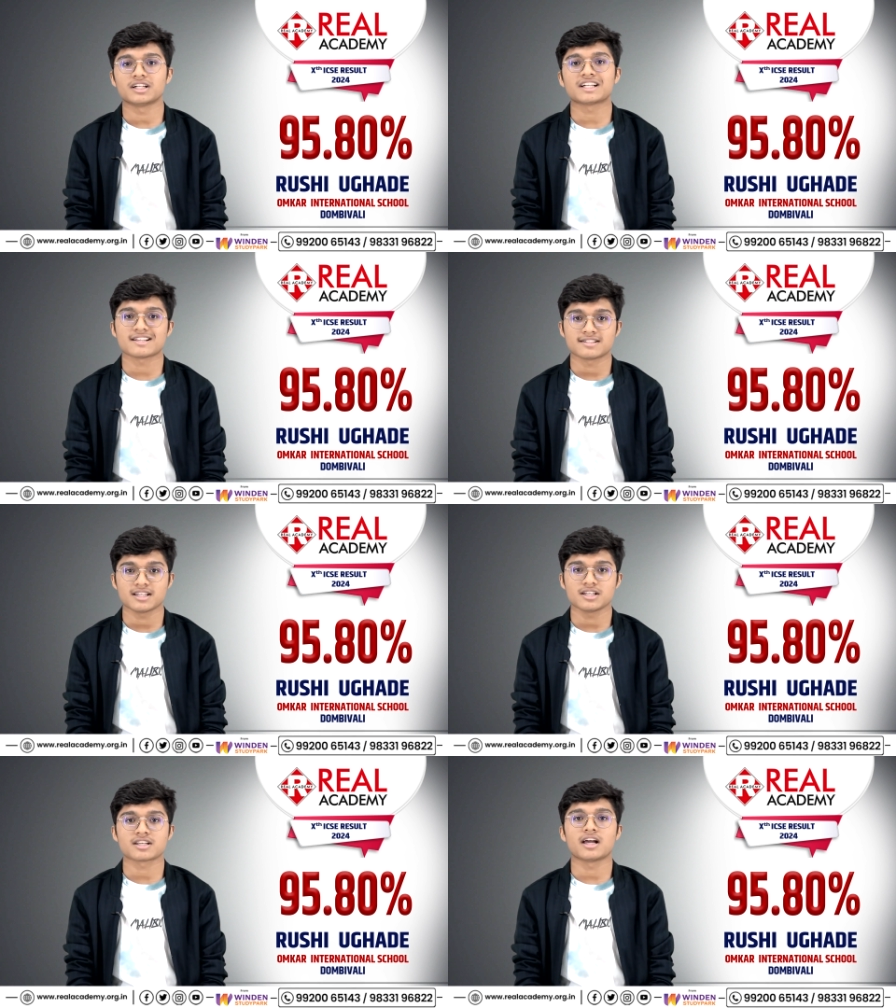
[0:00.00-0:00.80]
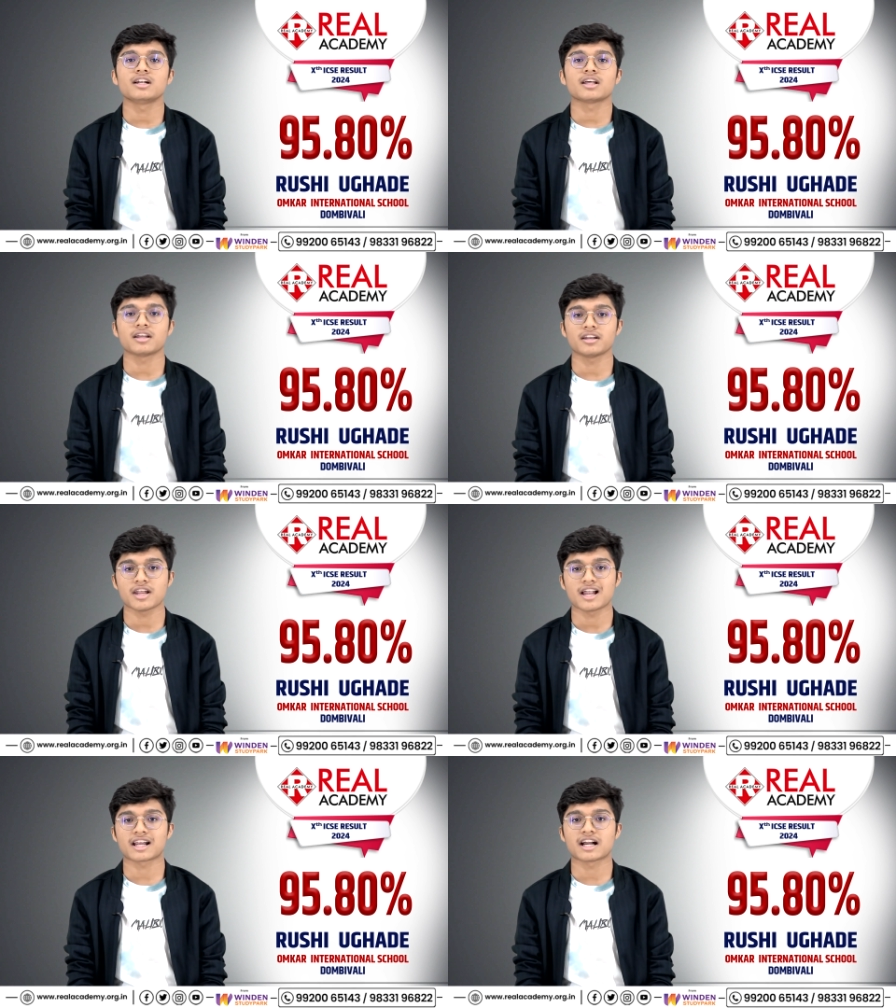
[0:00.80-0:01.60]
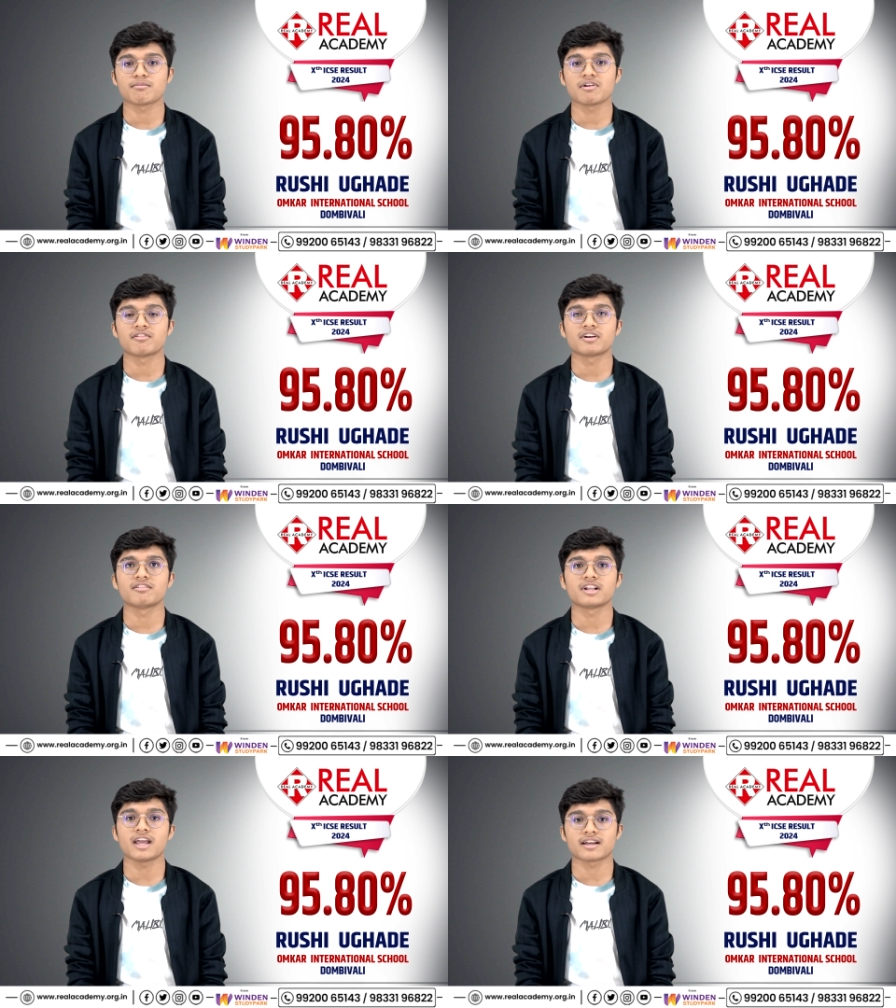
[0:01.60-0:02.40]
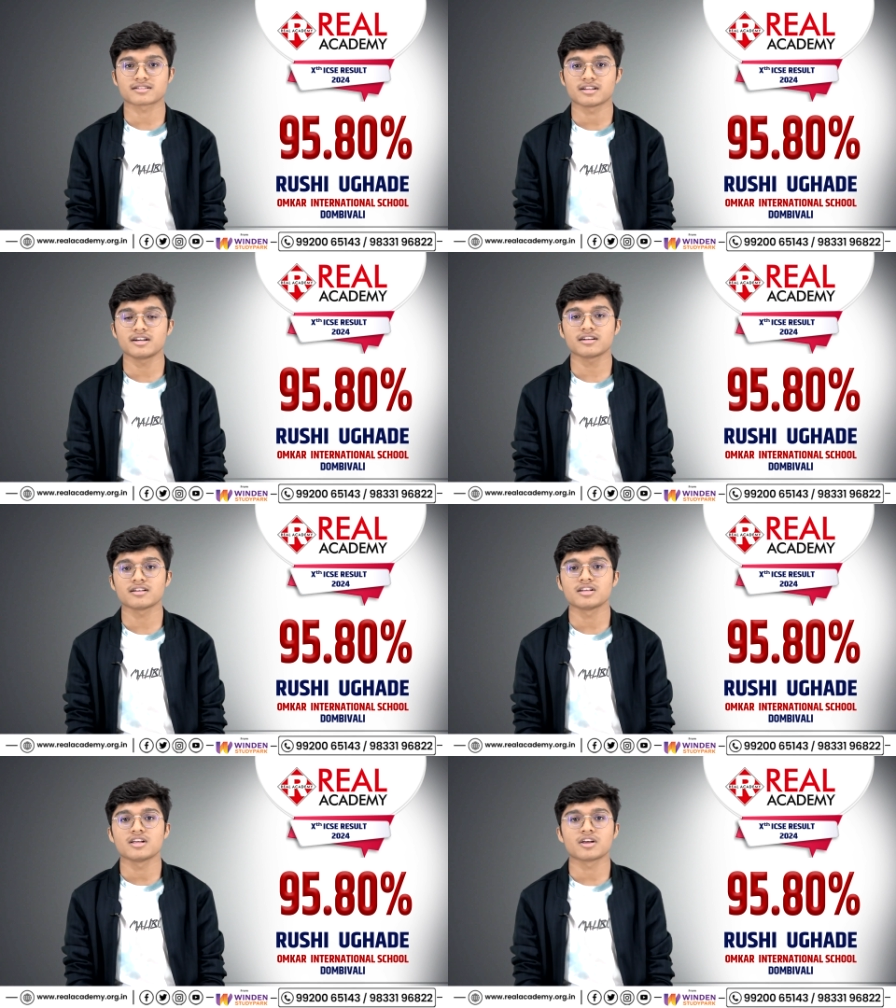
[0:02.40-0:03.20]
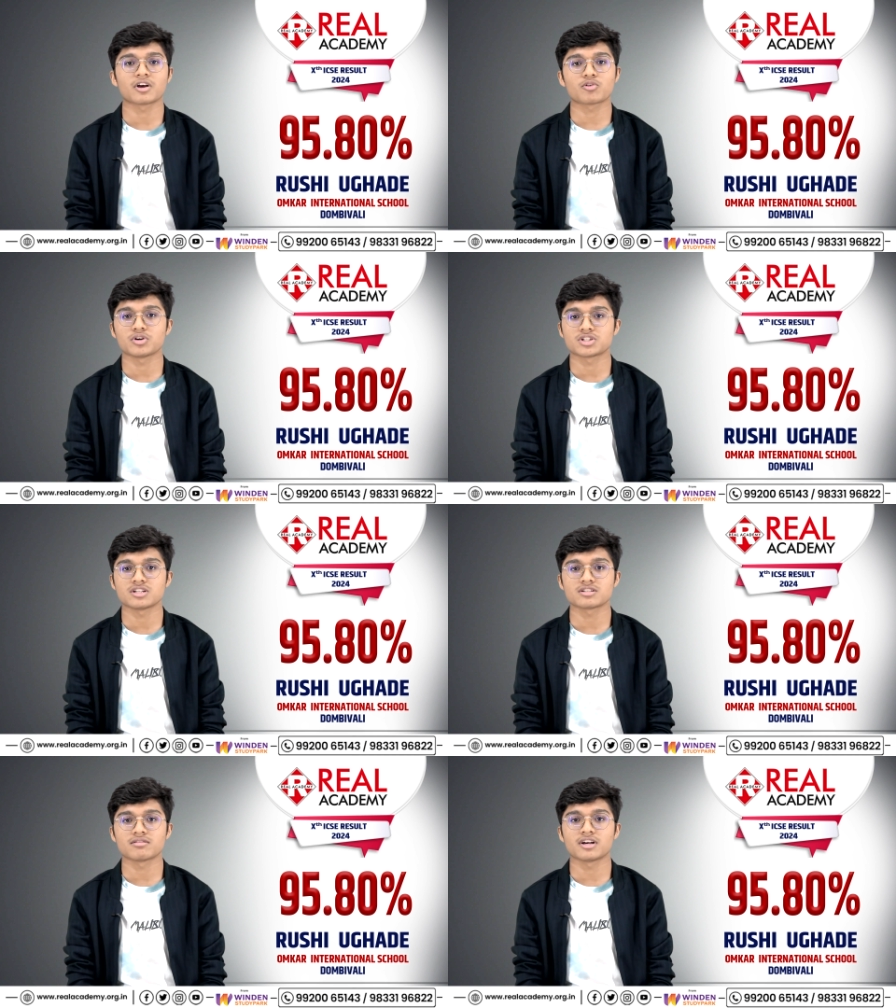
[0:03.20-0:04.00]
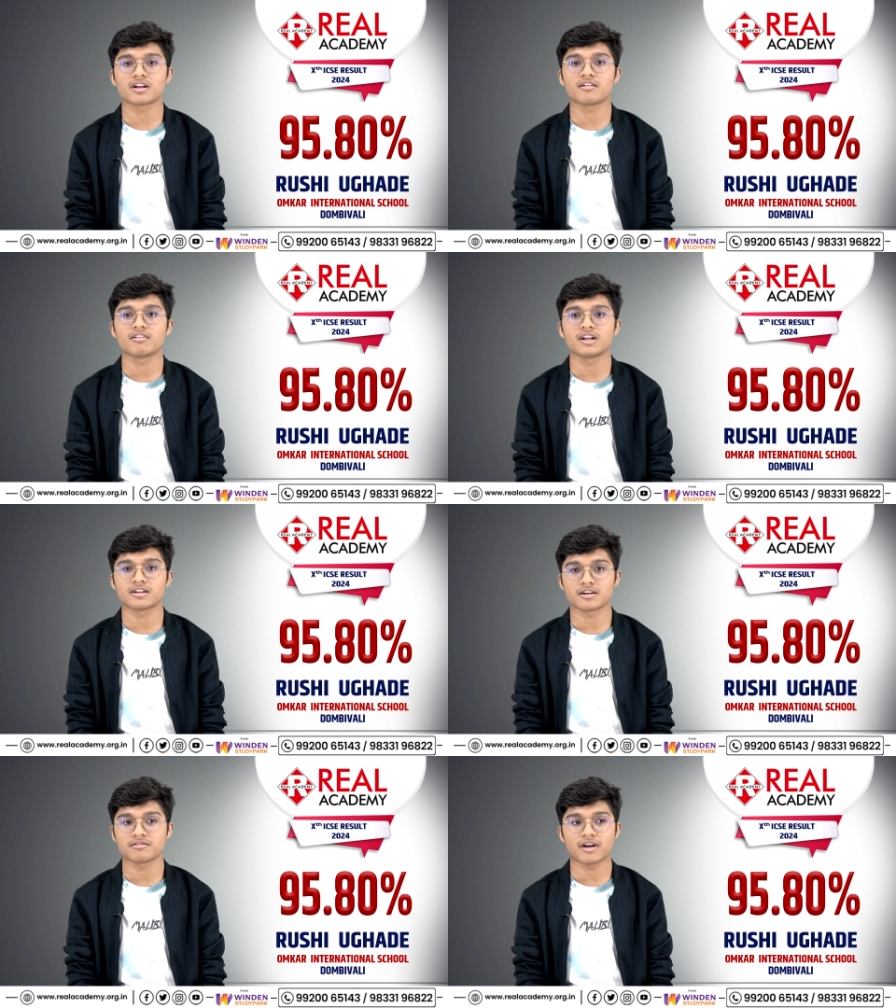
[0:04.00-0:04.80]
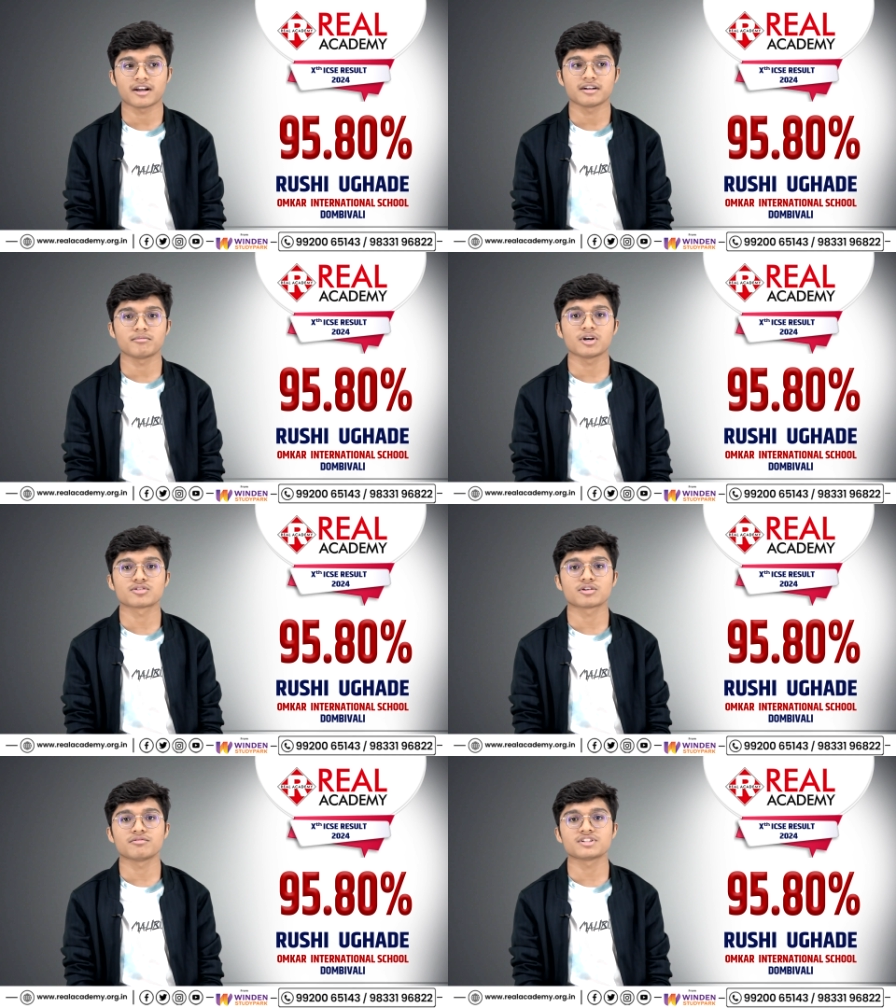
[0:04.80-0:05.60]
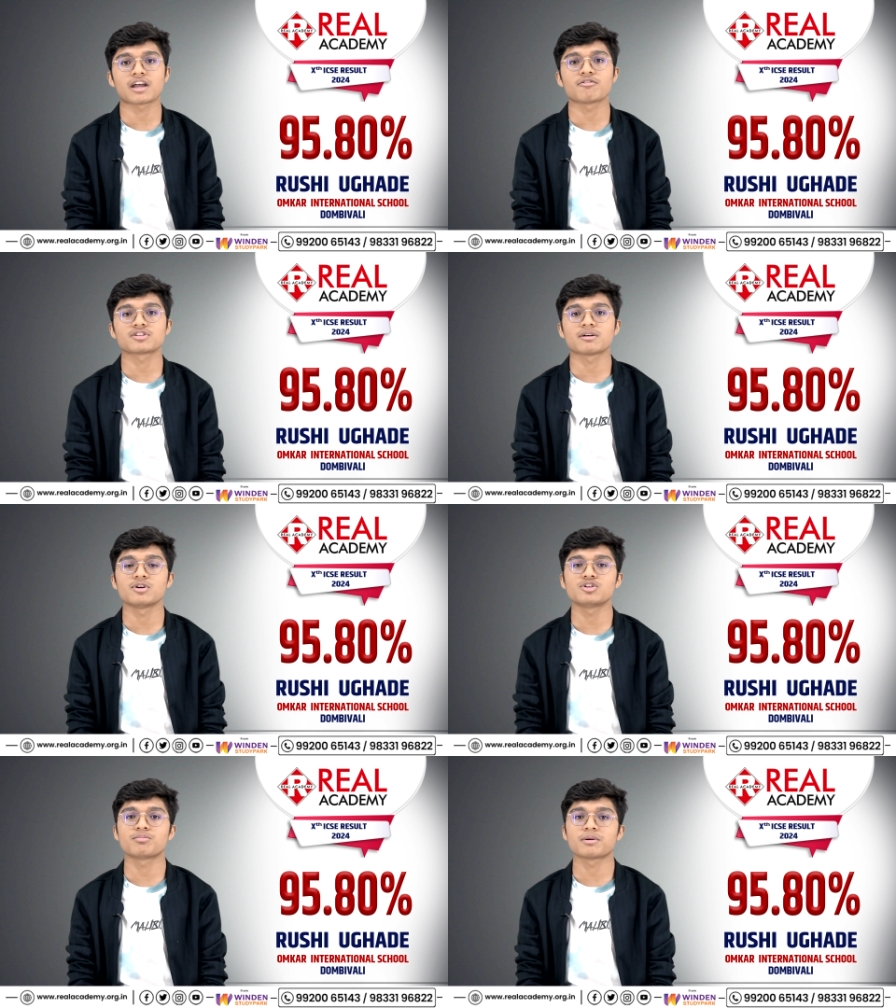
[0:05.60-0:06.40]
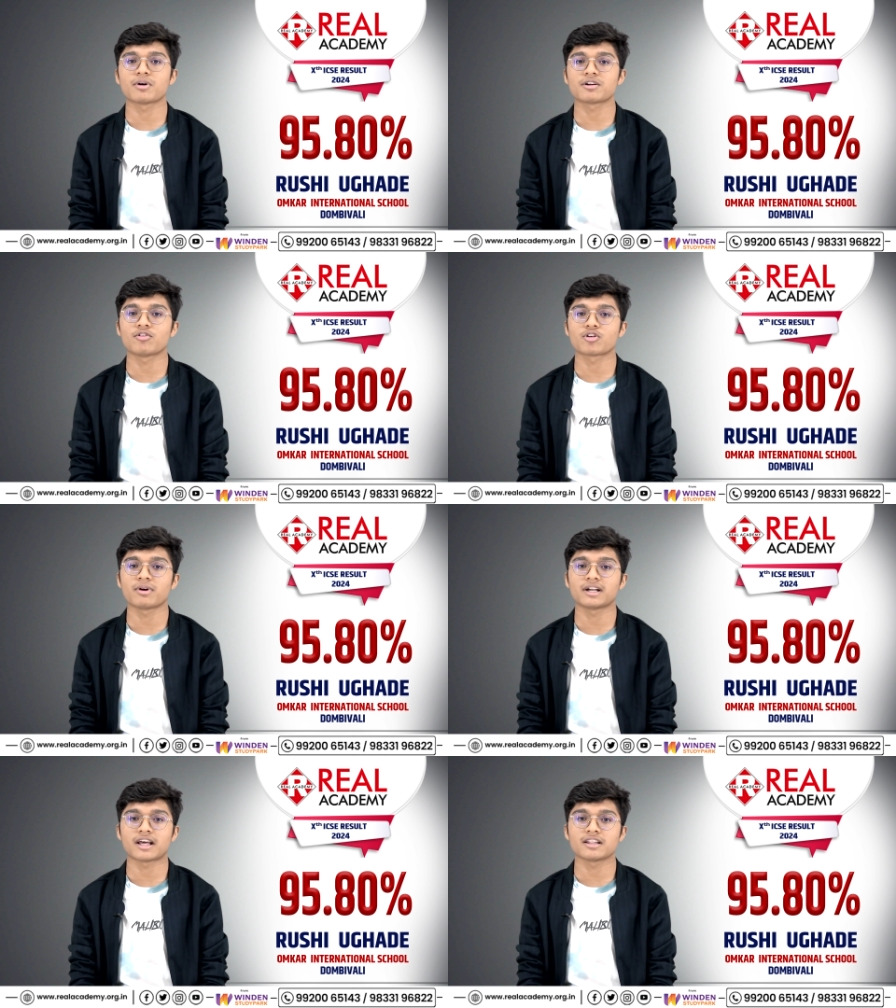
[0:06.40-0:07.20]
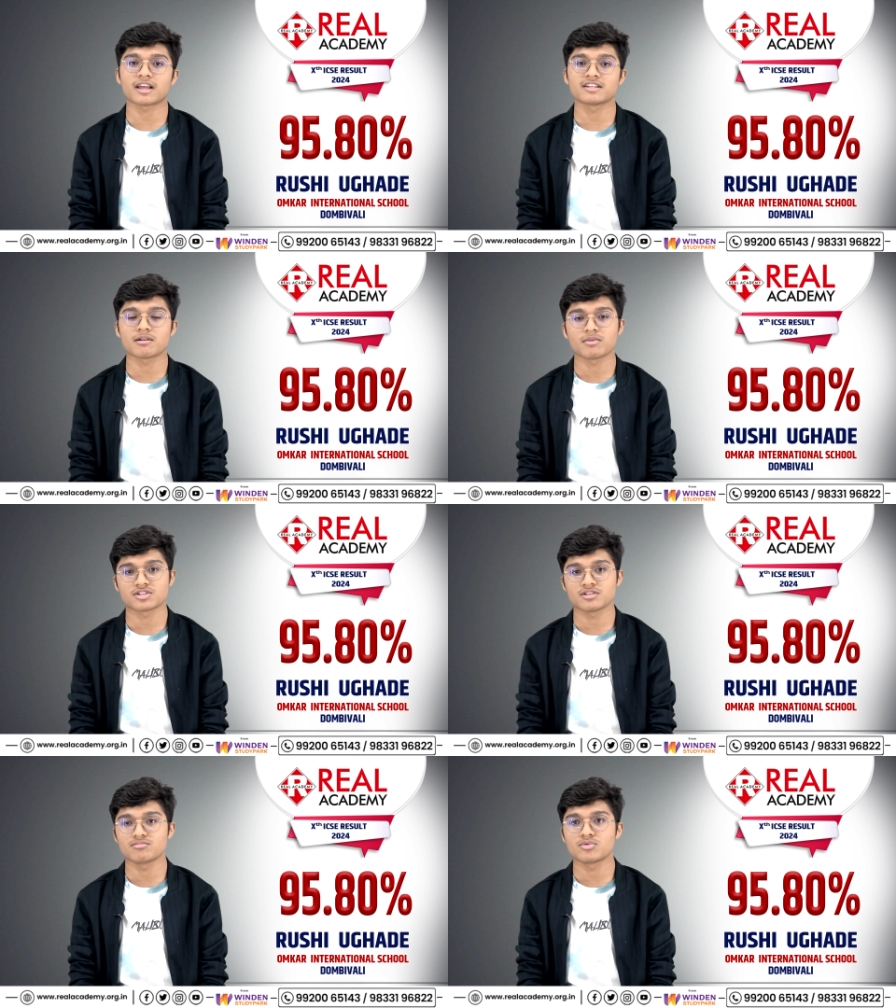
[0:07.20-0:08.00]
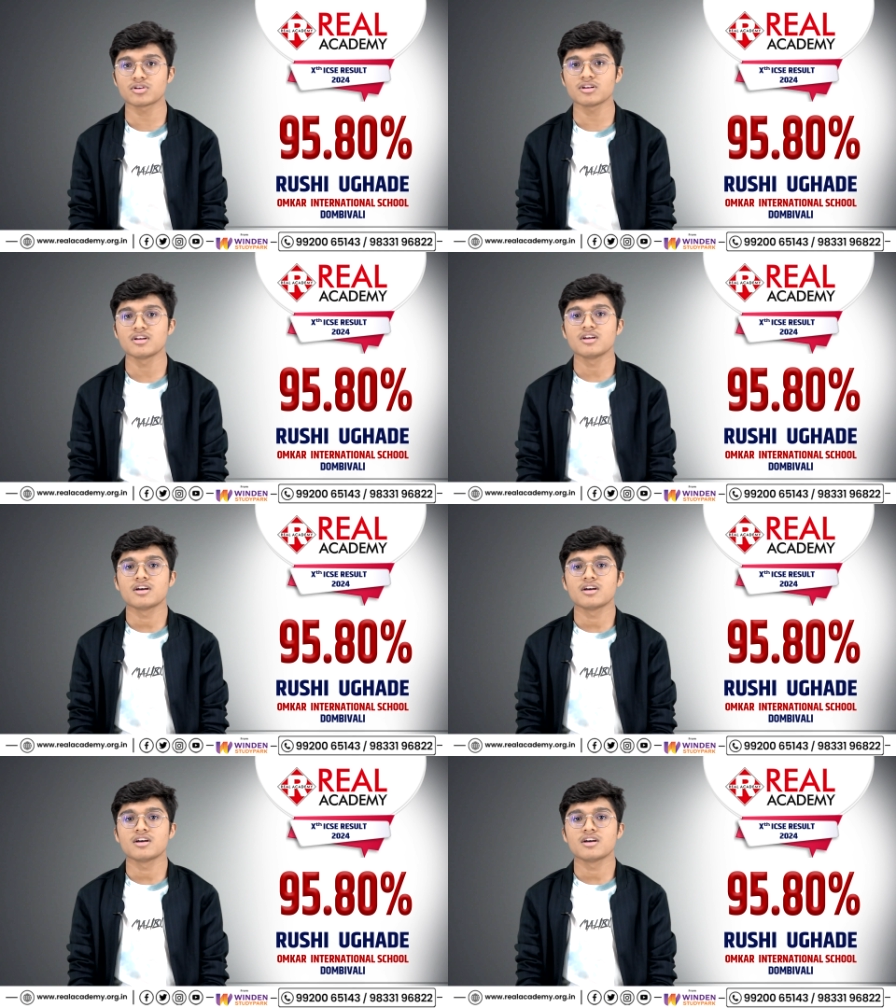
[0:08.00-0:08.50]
The test series held in Real Academy were very excellent. The questions were very tough and because of which I was able to prepare for my 10th examination board